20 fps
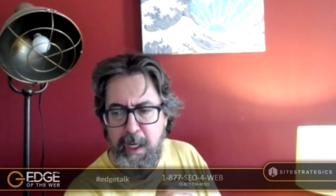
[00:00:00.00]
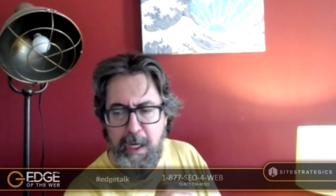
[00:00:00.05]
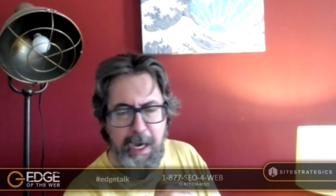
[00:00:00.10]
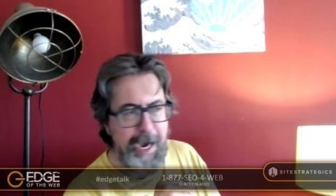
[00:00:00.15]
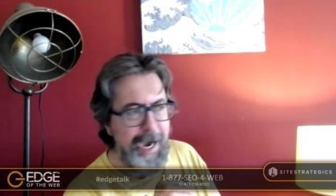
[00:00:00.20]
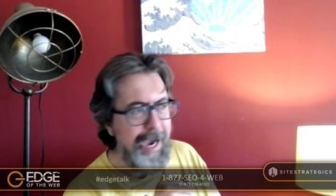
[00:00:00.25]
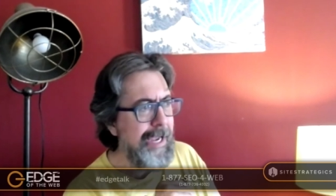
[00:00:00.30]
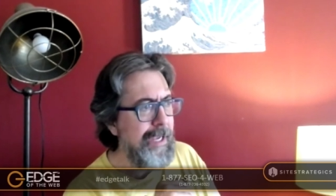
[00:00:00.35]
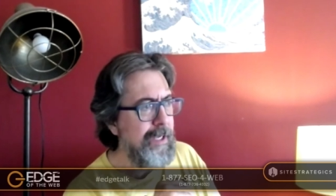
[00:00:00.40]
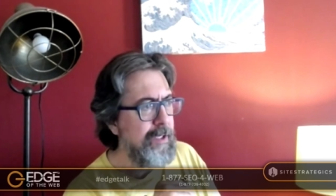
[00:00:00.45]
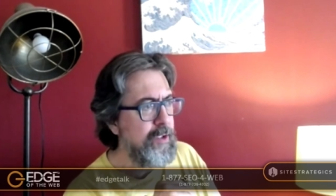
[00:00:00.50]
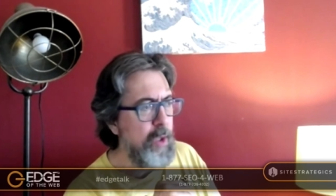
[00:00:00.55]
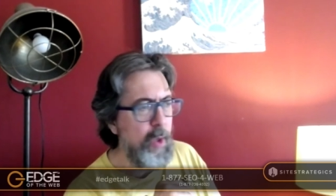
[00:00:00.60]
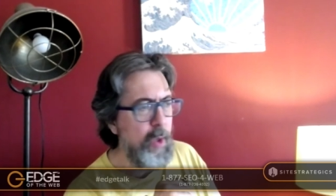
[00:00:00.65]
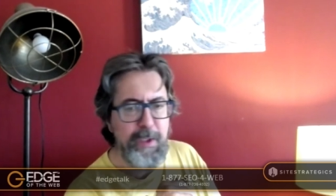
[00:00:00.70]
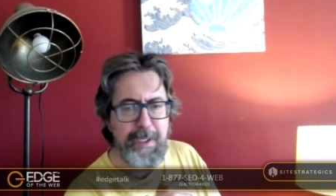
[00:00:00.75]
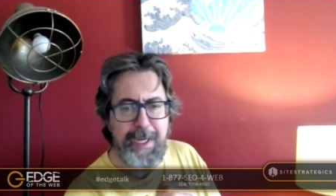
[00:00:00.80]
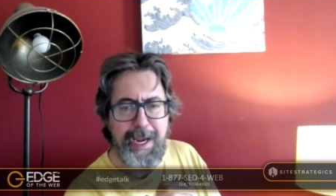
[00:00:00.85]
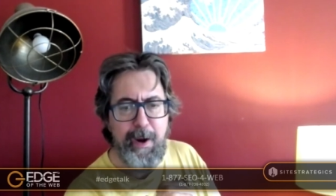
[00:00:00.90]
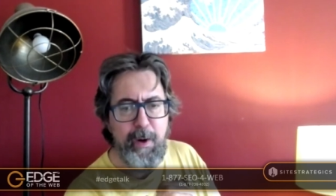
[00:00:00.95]
Mm-hmm. I
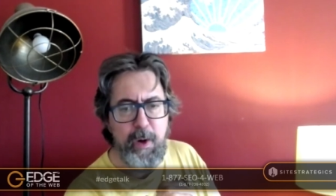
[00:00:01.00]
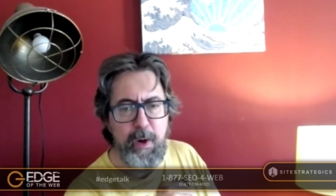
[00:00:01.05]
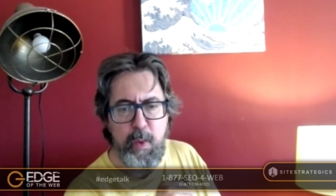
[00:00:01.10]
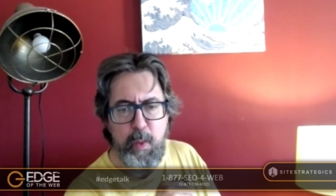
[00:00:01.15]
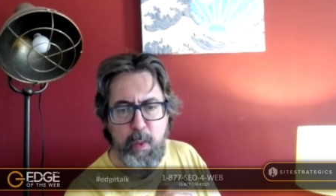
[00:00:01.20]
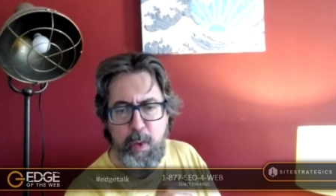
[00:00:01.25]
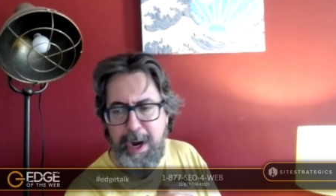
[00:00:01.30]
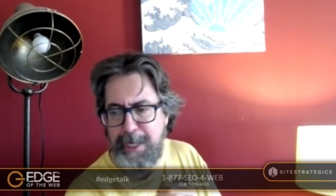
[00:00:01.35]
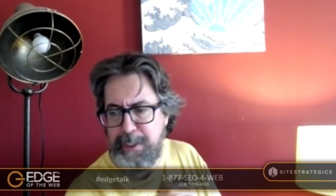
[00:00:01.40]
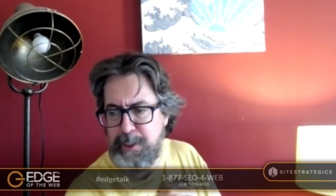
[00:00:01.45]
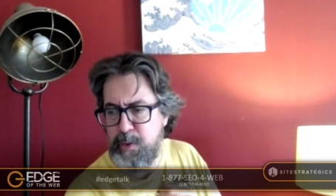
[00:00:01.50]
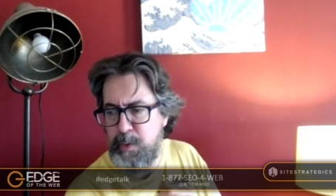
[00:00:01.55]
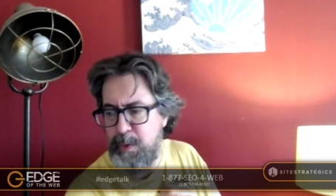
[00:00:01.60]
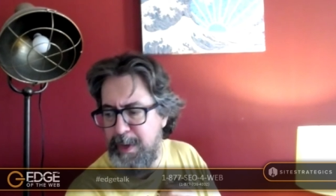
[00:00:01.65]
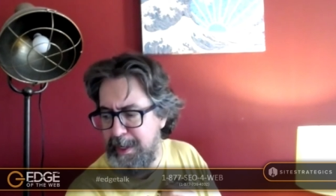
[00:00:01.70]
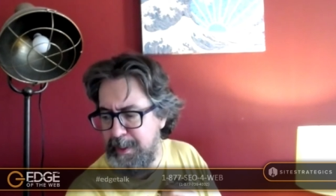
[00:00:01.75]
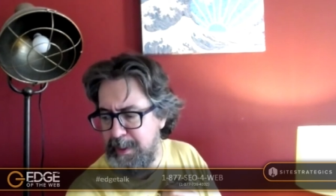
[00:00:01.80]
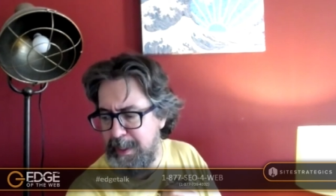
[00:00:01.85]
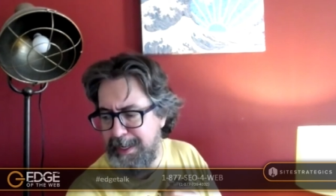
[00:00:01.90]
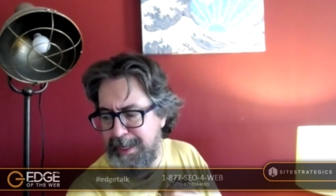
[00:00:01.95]
don't carry a watch
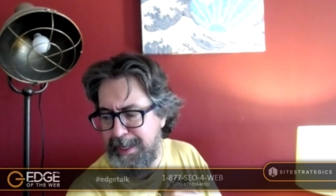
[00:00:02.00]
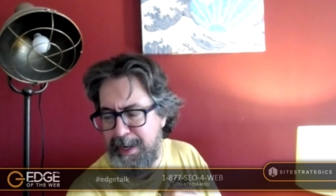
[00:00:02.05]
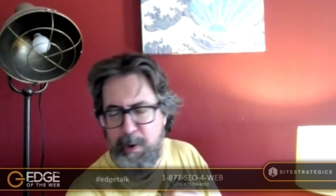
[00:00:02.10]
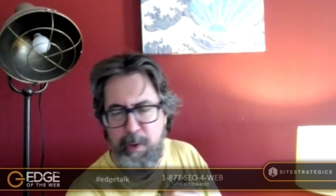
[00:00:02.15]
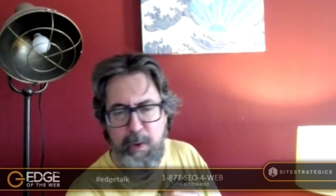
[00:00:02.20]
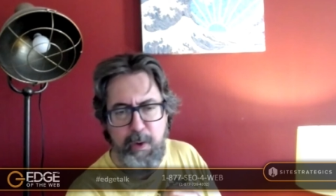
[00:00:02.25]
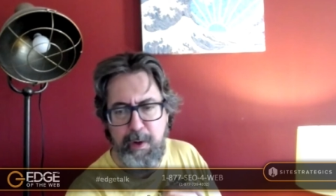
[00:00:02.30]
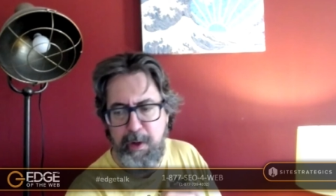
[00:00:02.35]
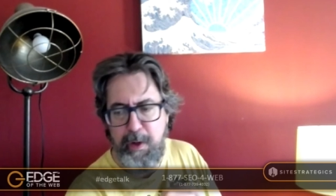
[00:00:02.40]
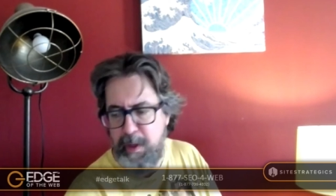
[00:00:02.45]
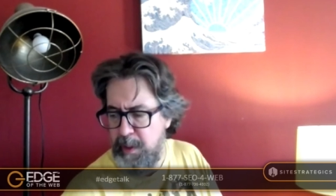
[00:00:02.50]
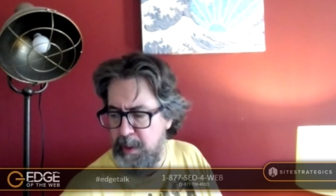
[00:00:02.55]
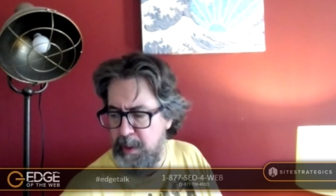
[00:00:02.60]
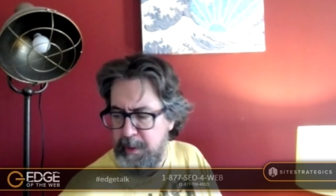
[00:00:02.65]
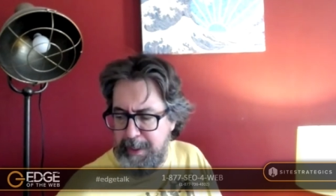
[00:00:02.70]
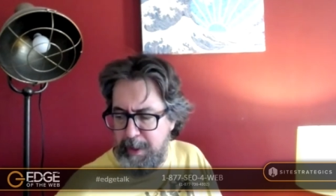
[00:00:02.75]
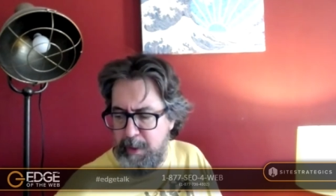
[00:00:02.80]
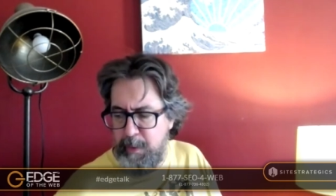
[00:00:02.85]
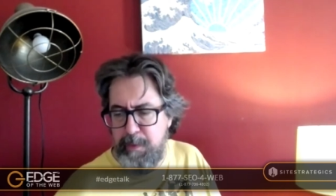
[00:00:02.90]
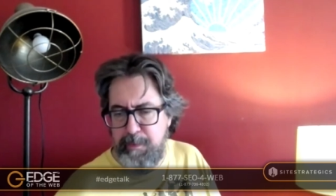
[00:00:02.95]
around. I carry a
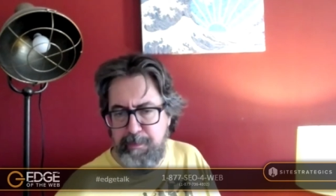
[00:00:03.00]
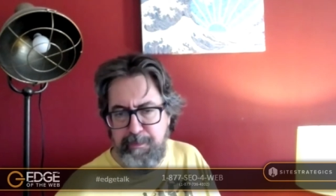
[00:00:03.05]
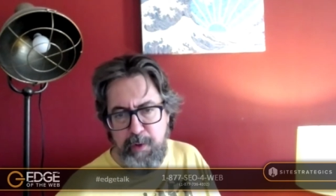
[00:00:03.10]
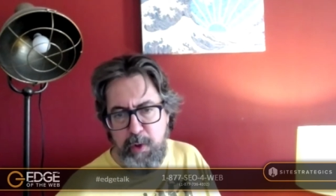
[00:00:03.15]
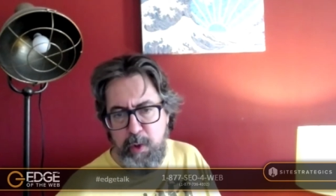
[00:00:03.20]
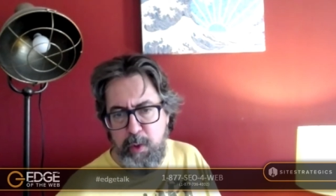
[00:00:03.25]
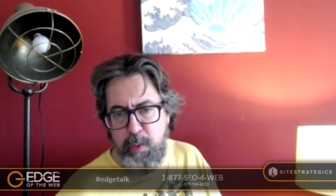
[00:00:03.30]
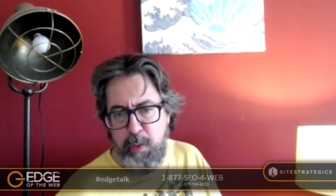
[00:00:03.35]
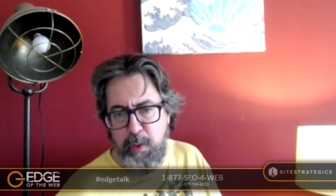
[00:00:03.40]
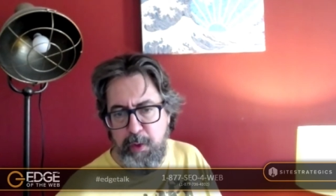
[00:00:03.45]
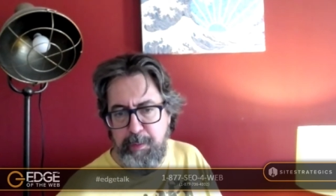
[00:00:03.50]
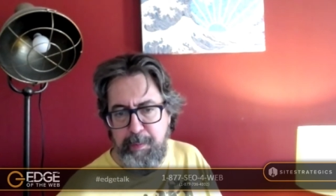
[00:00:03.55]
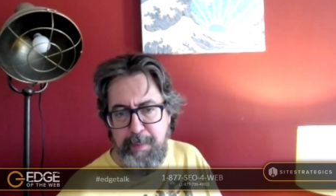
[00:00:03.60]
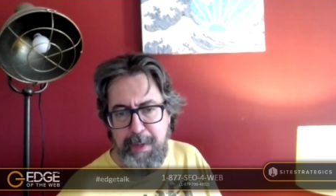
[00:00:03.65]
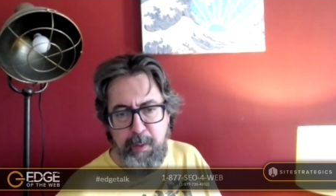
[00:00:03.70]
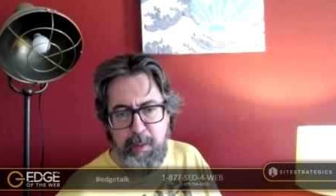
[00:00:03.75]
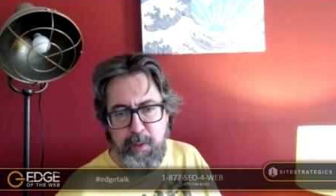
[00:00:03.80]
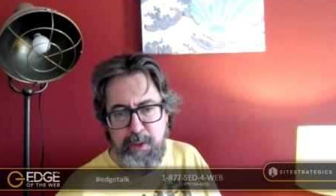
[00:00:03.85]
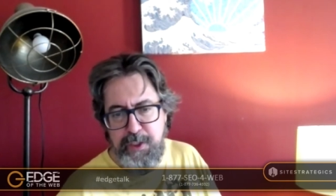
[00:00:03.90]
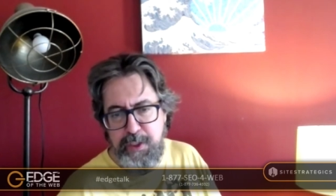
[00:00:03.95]
carry a phone with
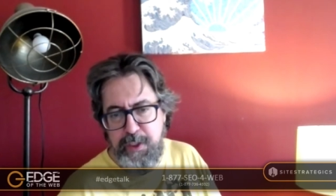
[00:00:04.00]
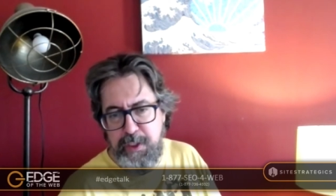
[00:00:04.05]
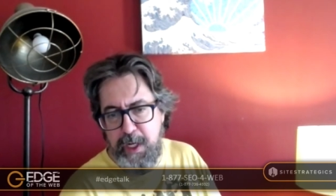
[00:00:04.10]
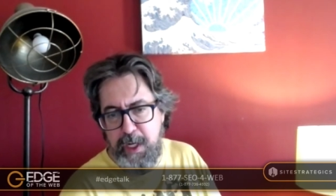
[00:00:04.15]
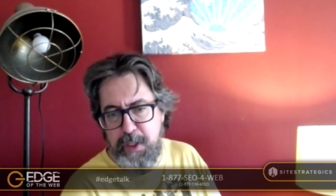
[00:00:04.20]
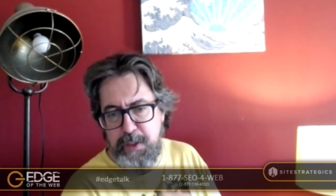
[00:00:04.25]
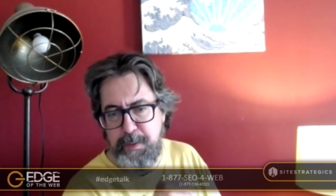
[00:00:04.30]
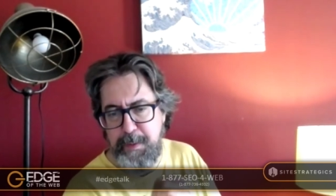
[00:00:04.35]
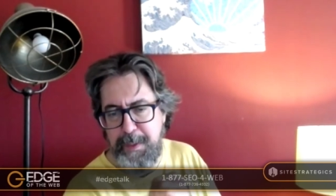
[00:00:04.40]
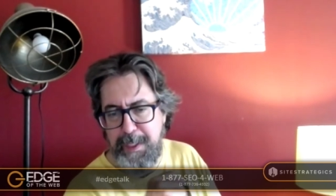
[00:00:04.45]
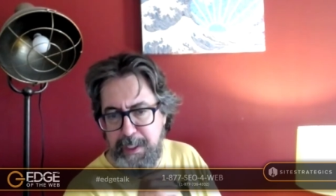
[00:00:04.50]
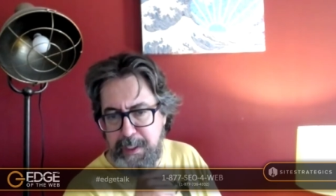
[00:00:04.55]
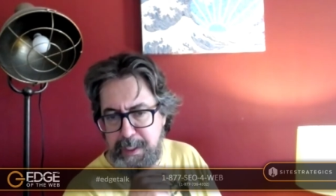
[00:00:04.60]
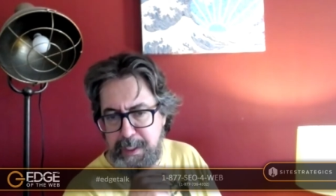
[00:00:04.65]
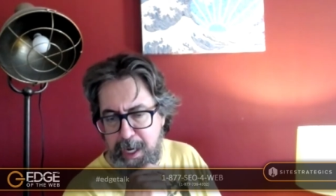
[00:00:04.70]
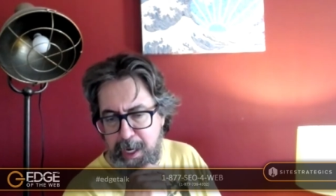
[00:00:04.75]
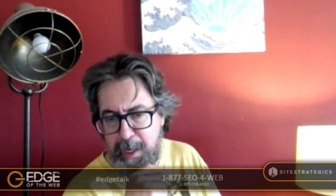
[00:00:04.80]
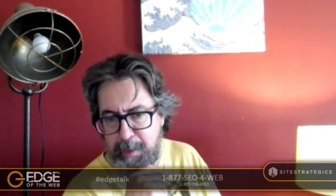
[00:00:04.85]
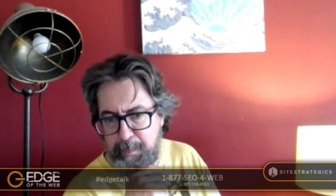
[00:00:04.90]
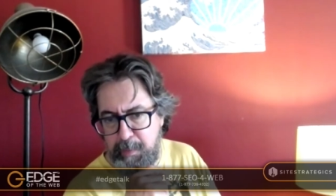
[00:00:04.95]
me, which tells me the
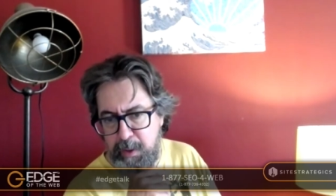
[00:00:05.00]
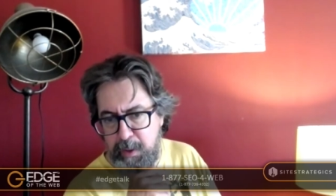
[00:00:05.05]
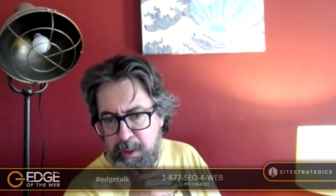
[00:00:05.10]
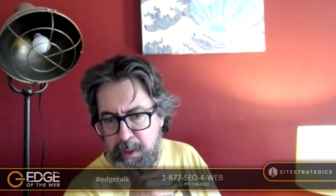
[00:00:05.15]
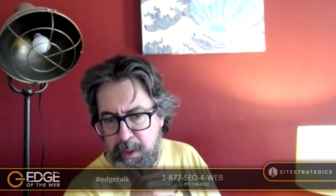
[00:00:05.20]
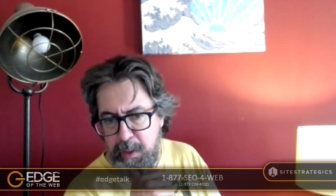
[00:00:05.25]
time.